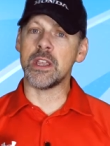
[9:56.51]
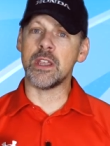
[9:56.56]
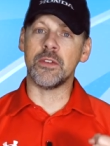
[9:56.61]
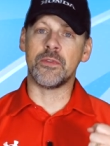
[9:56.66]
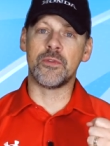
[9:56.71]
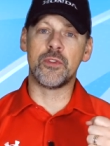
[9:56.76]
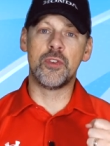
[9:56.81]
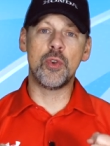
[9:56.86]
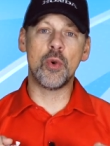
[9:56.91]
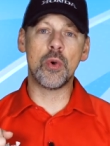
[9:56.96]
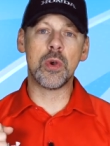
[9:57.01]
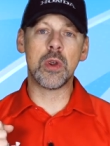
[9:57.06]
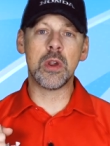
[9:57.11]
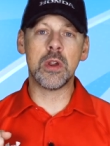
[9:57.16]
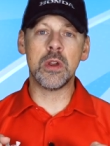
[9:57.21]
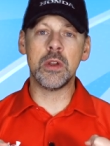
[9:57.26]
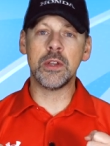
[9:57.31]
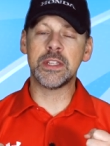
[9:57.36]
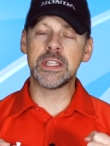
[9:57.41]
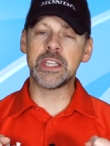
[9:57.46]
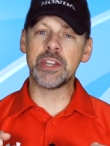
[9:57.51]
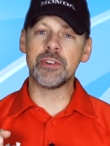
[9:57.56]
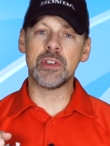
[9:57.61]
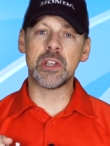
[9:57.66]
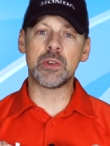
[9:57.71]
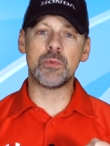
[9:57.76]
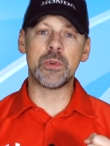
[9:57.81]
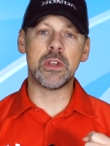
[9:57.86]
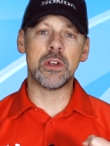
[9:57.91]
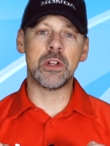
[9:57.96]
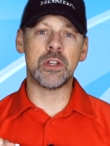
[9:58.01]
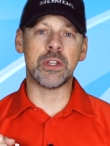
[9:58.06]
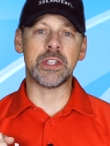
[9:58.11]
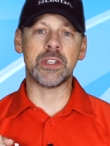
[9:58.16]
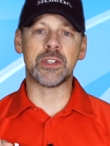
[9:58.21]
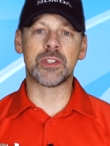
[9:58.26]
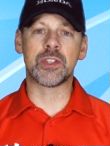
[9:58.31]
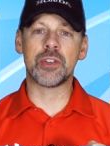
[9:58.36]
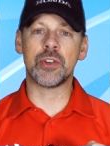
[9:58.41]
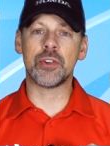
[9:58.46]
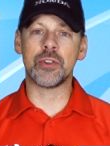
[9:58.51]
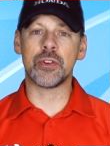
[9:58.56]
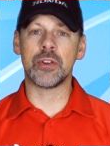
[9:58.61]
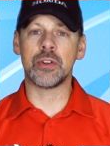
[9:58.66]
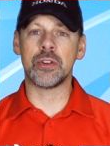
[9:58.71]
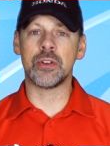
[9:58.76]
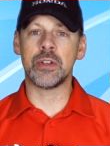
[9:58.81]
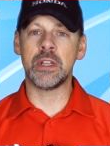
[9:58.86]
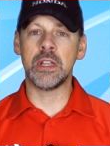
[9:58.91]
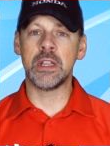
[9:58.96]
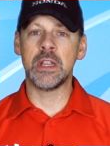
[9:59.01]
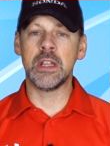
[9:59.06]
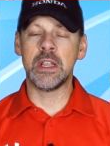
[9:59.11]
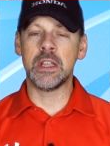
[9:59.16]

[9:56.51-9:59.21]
If your steering wheel is turned